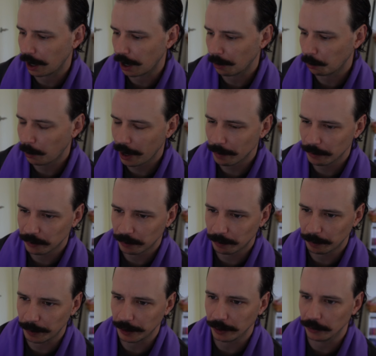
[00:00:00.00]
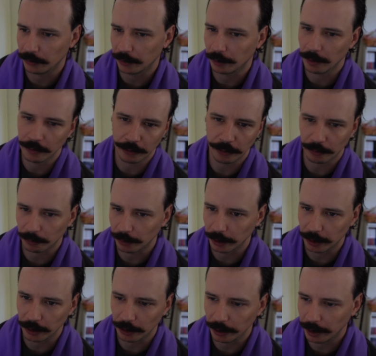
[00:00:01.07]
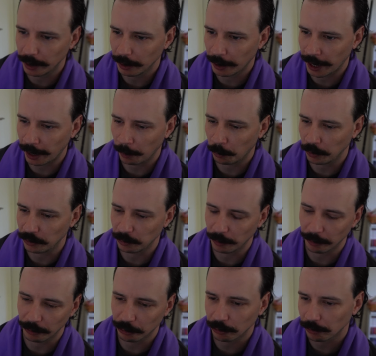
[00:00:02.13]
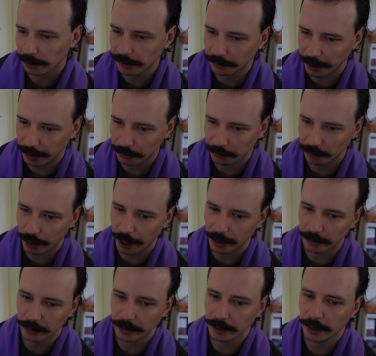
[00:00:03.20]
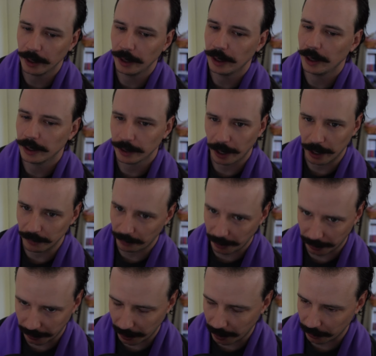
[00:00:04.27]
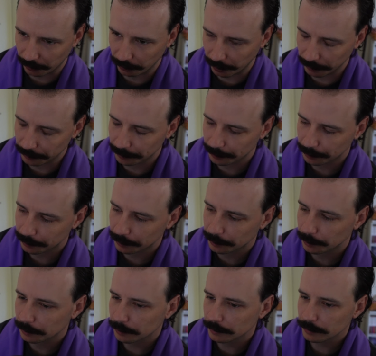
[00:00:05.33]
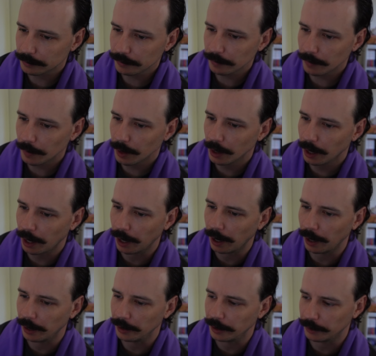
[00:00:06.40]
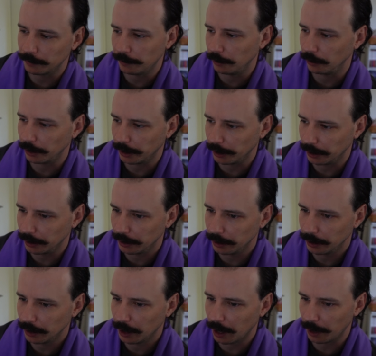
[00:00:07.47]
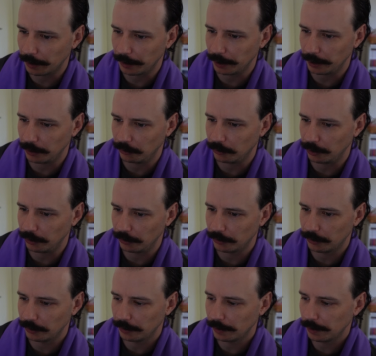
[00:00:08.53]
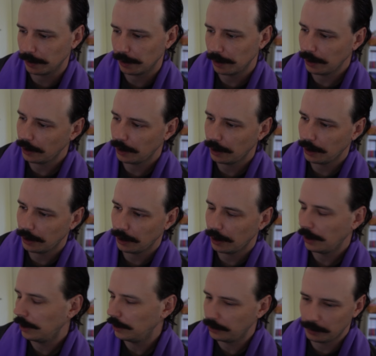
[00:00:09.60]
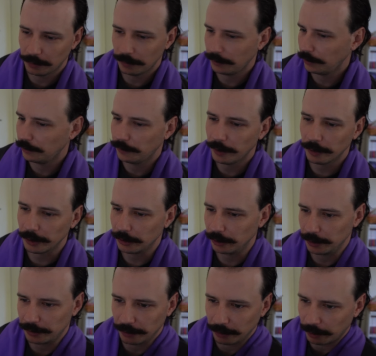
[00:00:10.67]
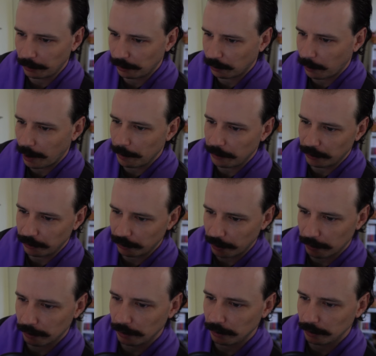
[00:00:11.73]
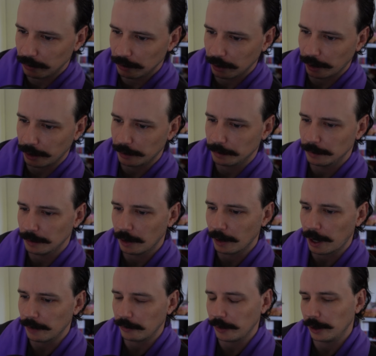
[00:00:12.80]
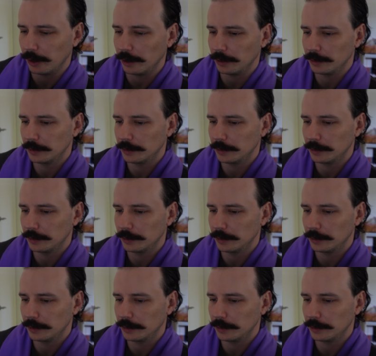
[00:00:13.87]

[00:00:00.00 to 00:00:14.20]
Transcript: webs, because the grunts are just really good at, once we retrieve an extract, kind of hanging on to it. And Nick Fury, I think, is just very good at dealing with webs in general. Like a lot of their